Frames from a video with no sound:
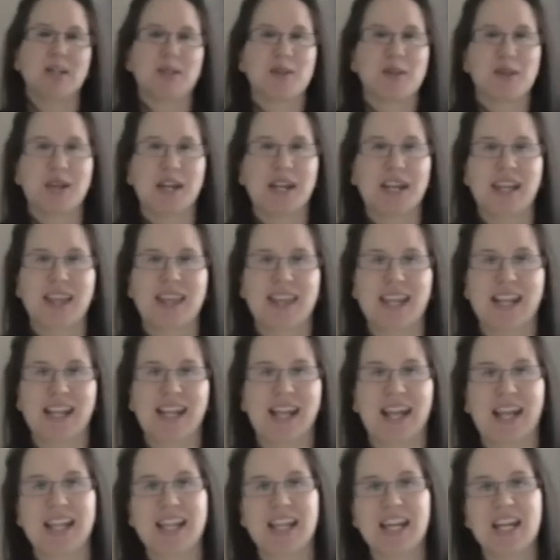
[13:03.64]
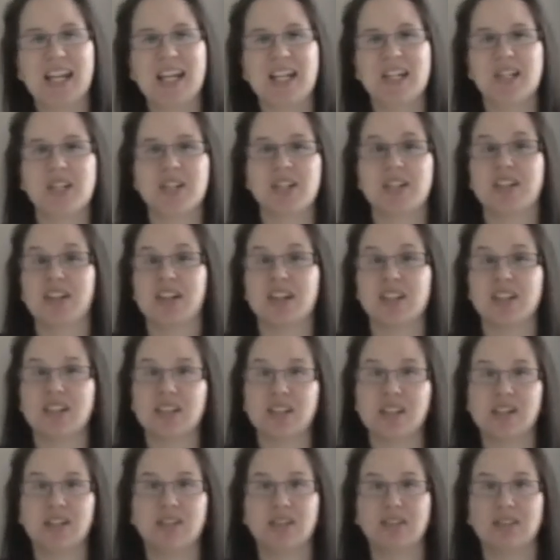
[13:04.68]
it or anything like that. He just does
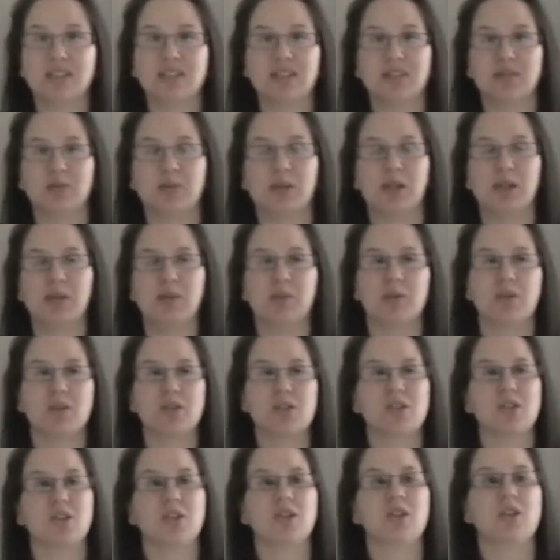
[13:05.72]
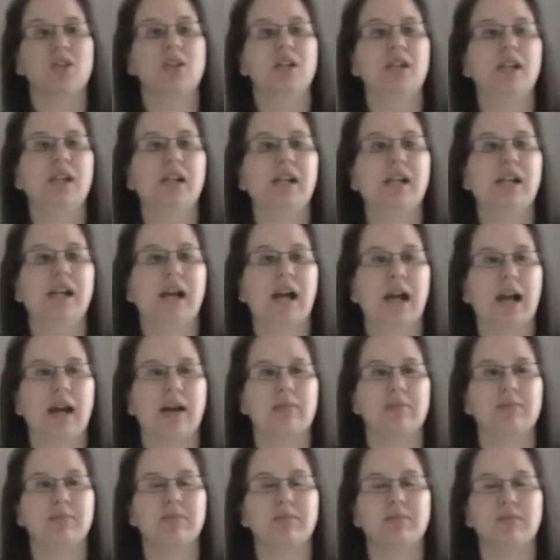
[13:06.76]
it when he wants to,
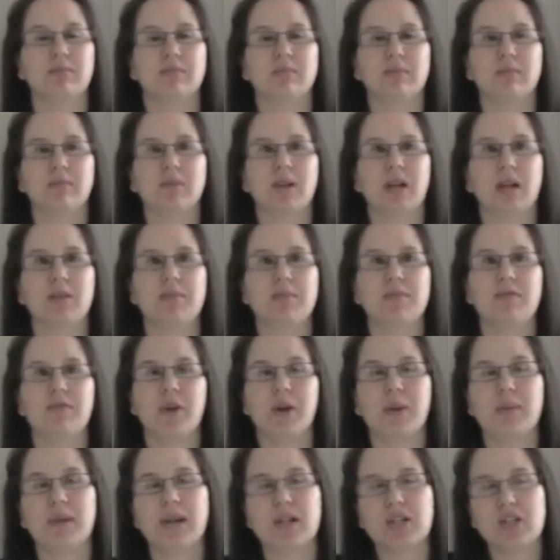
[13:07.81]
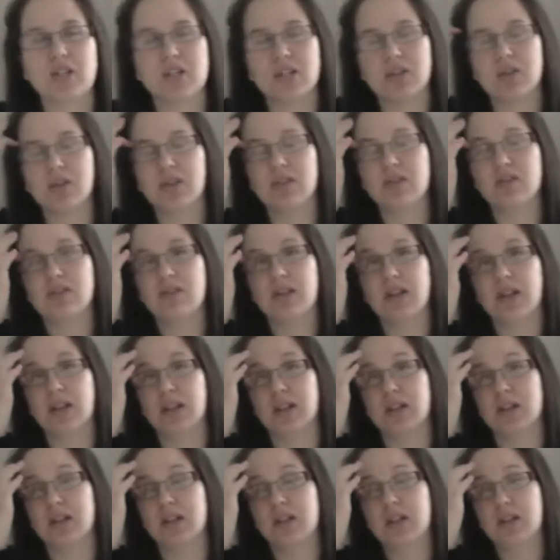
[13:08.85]
and very much sort of in
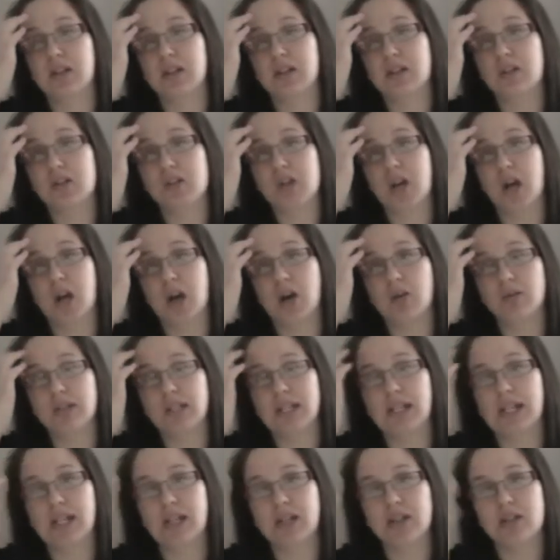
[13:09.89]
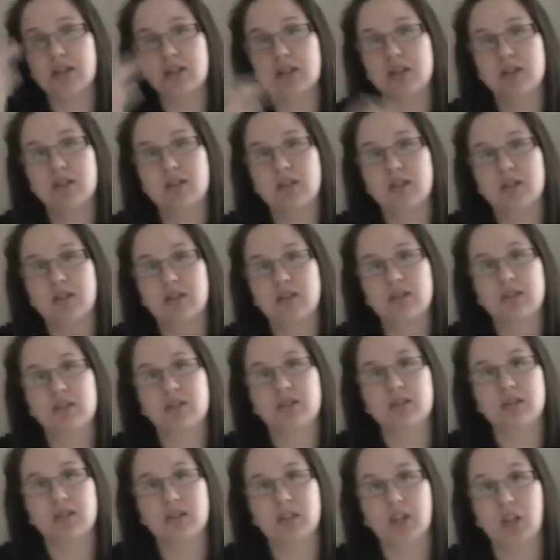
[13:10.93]
a child-led
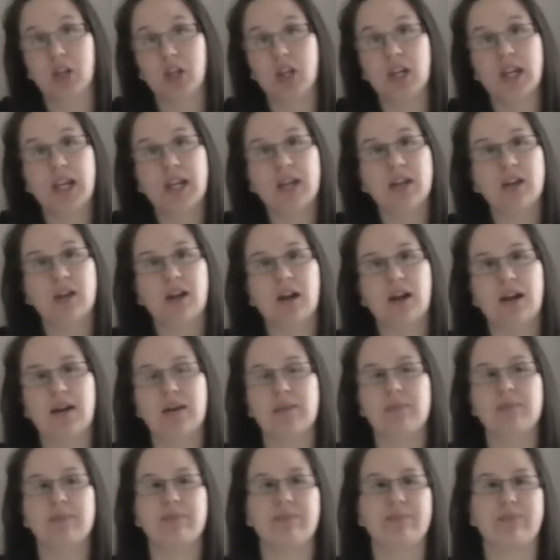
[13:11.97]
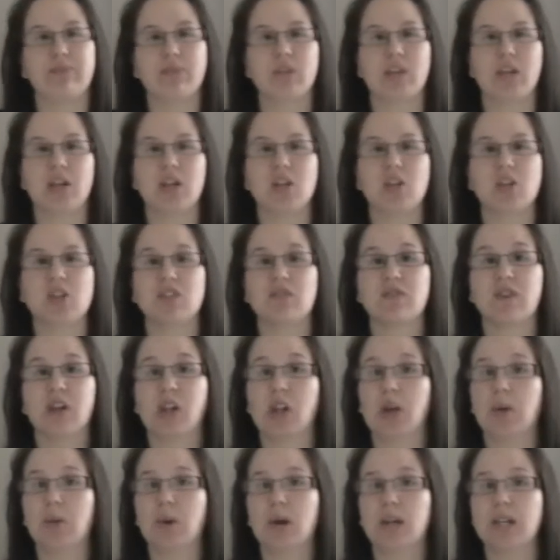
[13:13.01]
learning. Just
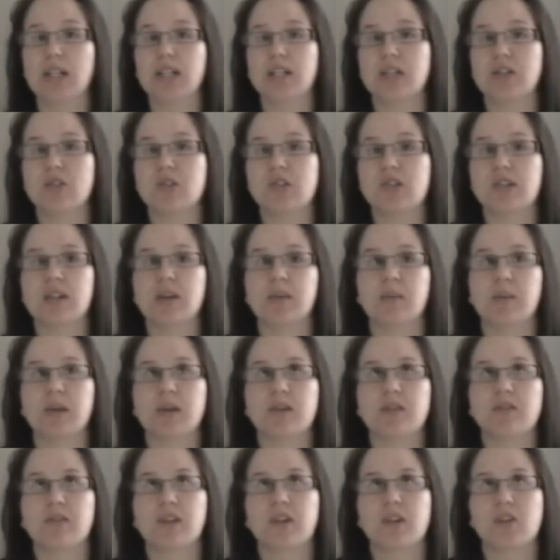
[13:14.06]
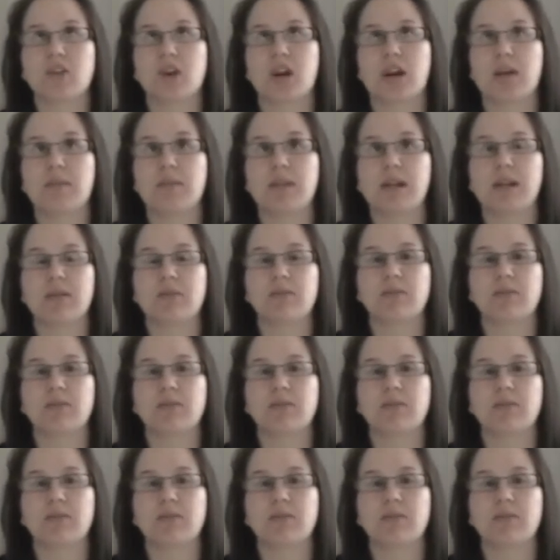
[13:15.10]
follow what he's interested in, because if I try and